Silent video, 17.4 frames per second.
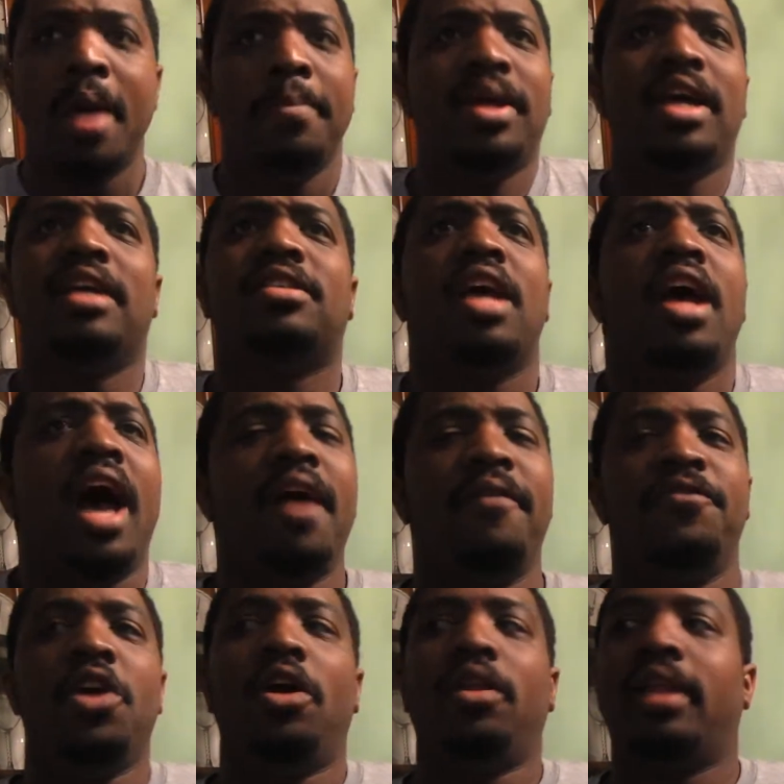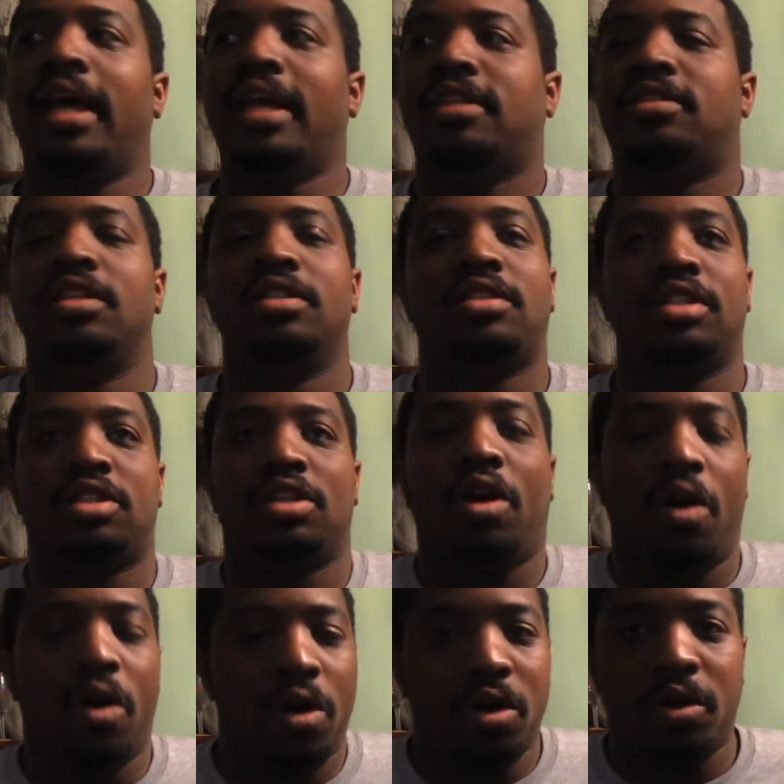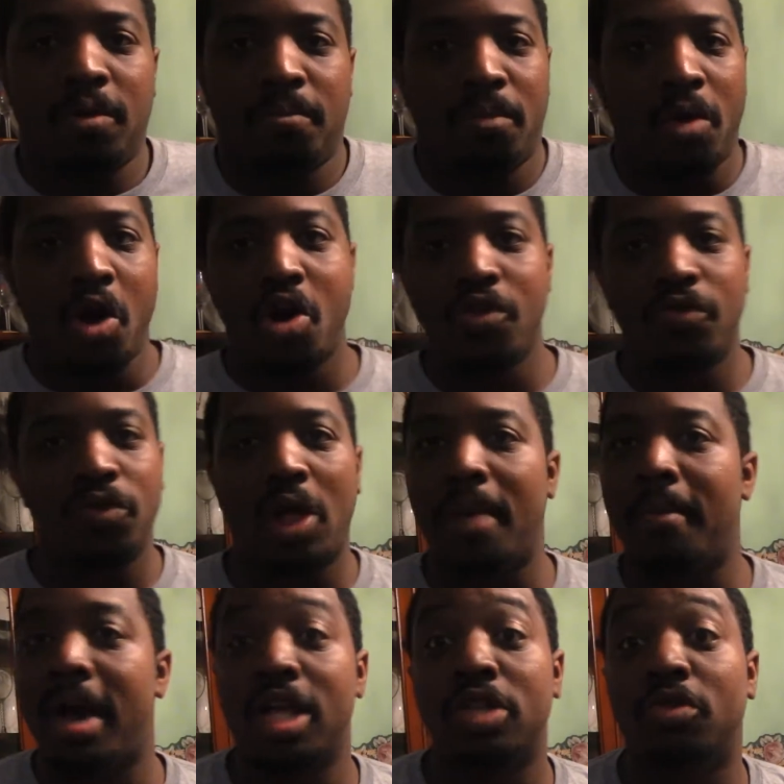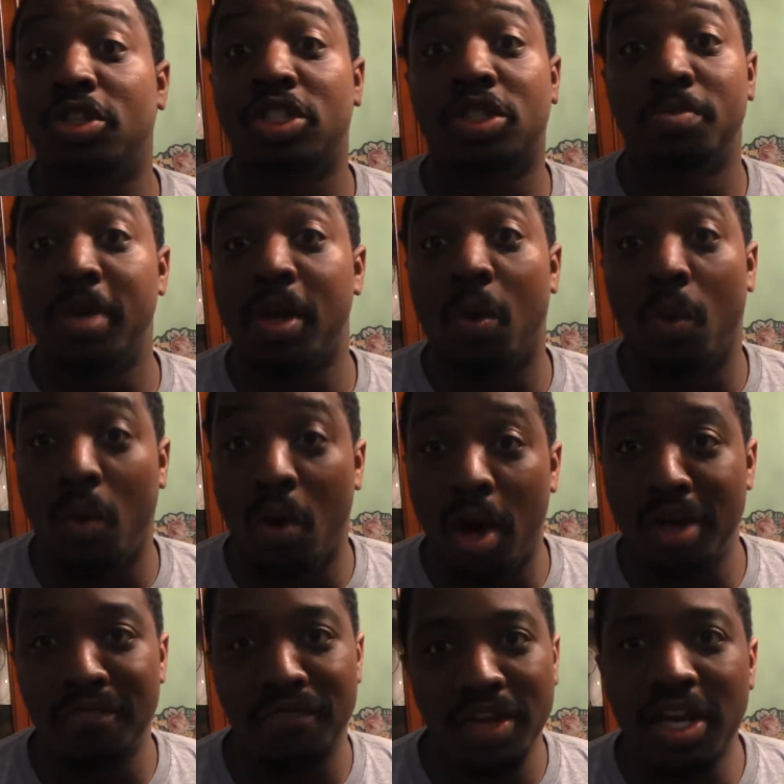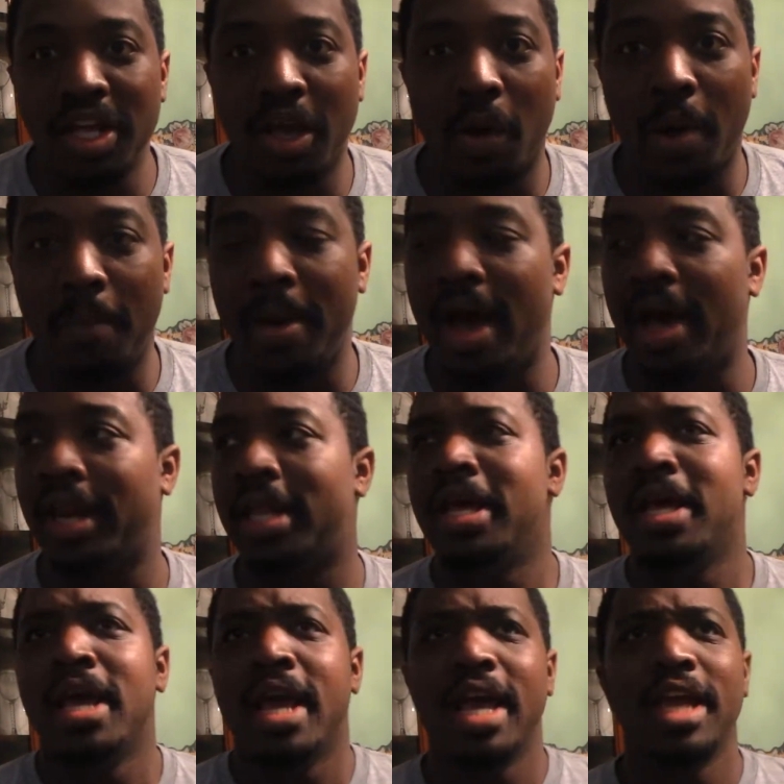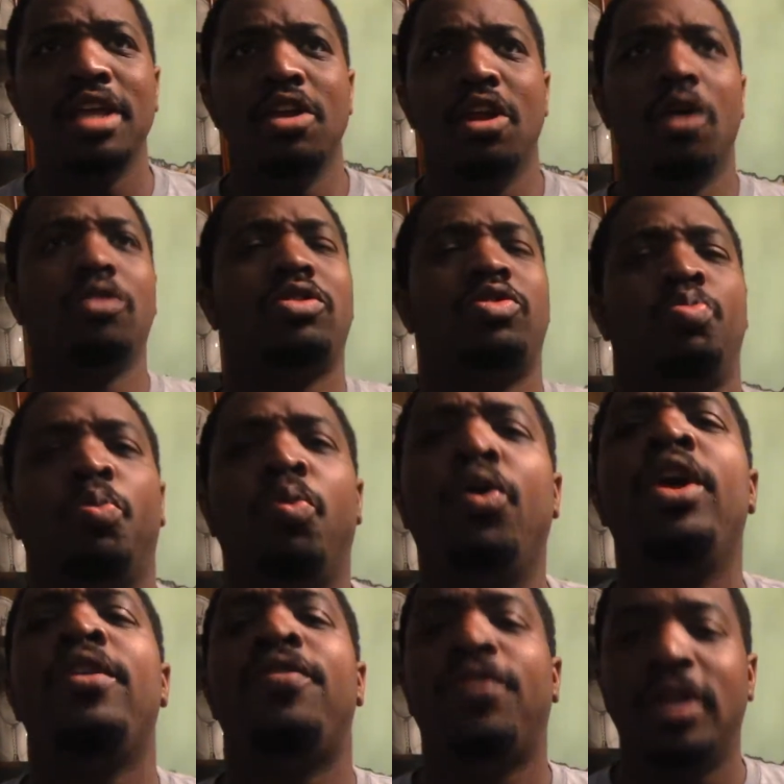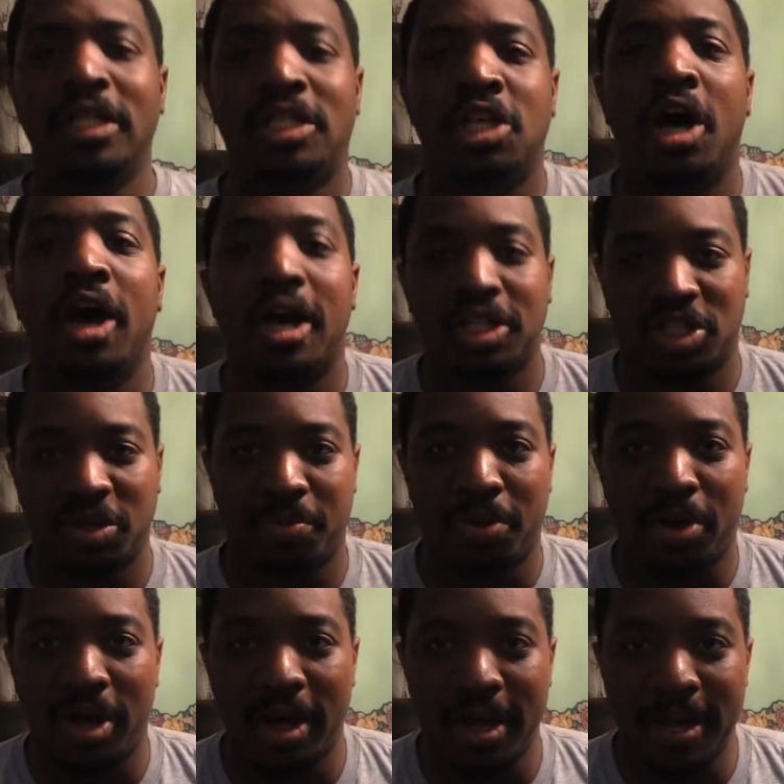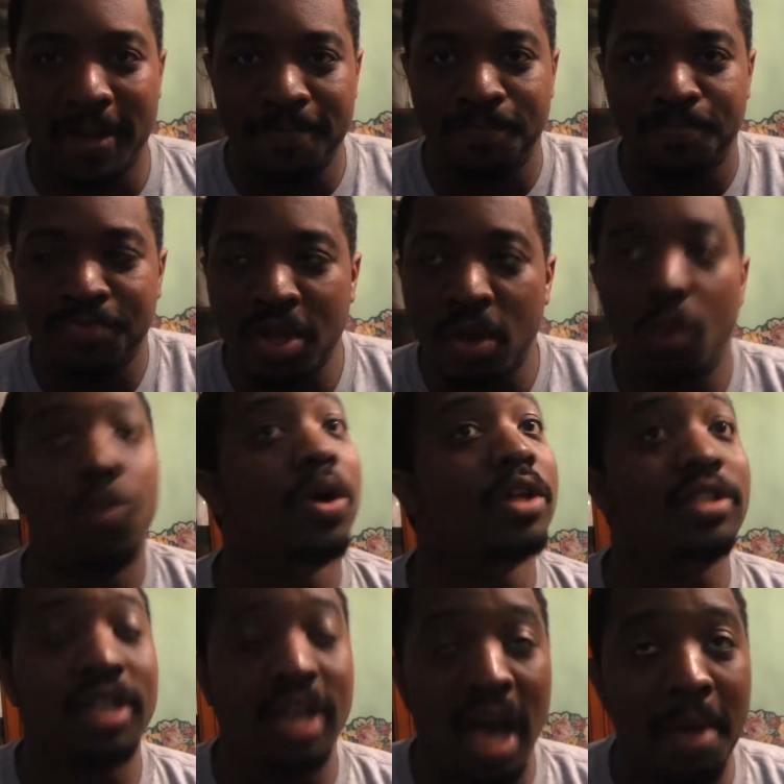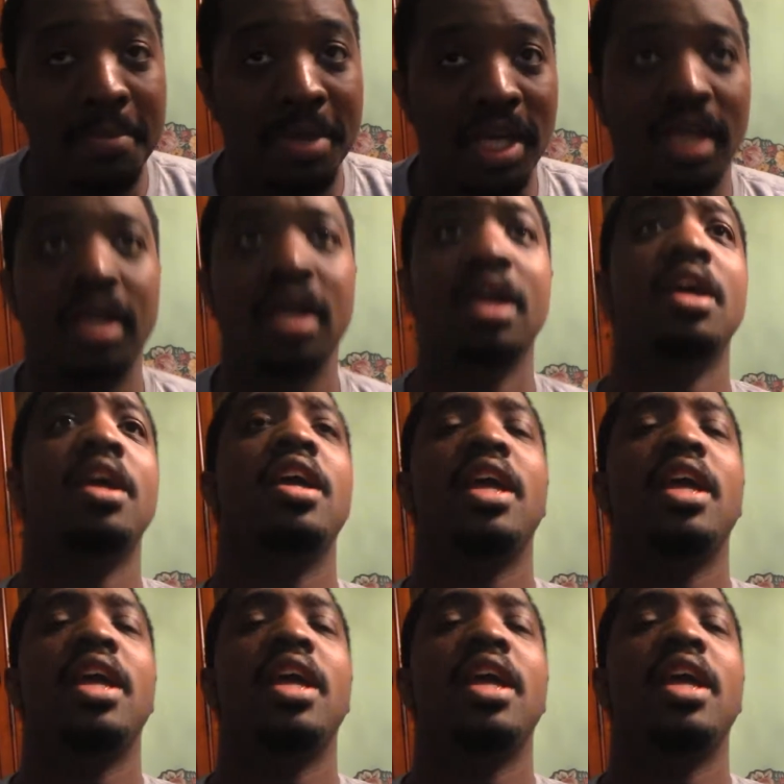Because I feel like since it's all Marvel, I might as well just make one video about it. And, you know, briefly touch upon what's coming.